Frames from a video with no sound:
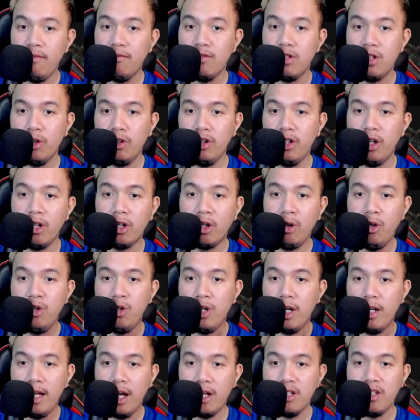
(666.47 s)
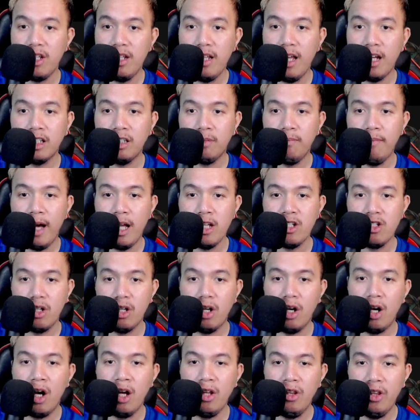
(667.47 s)
So they're going to announce the next batch
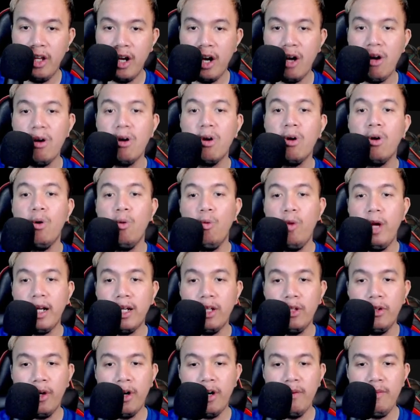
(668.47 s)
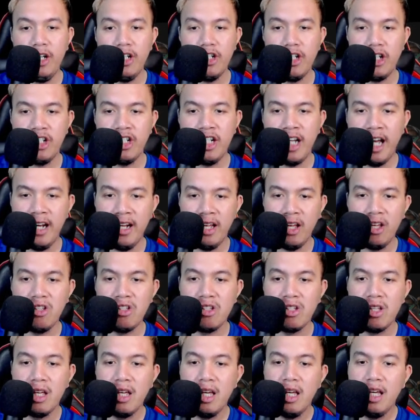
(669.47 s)
on their regular media
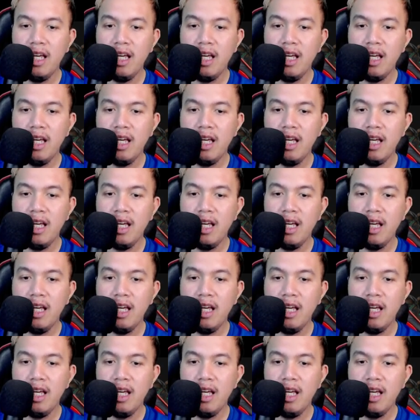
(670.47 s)
channels.